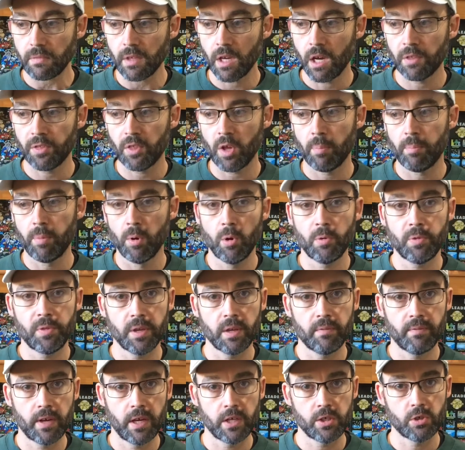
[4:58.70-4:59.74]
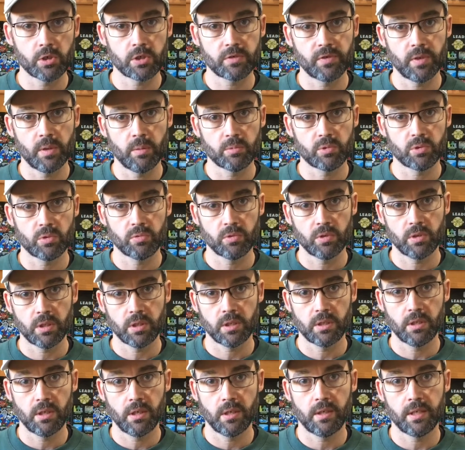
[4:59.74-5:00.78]
I thought both the Avengers films were really
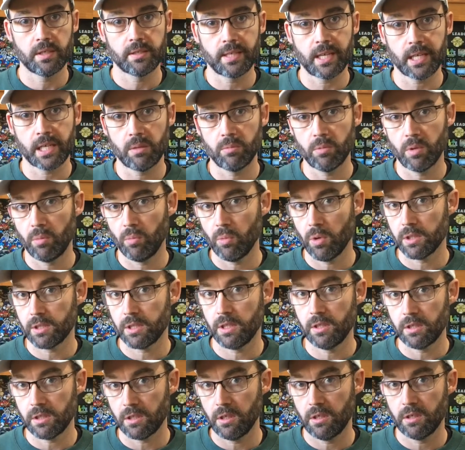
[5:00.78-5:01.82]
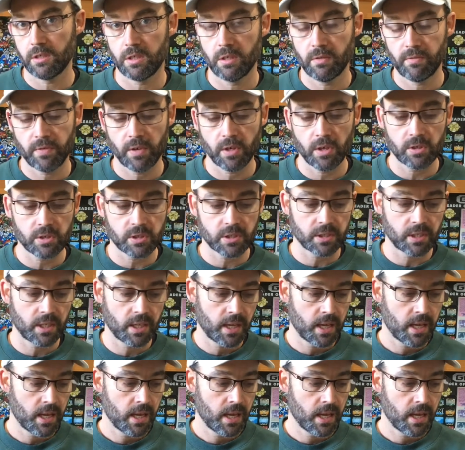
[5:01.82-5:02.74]
good. The second one wasn't as good as the first.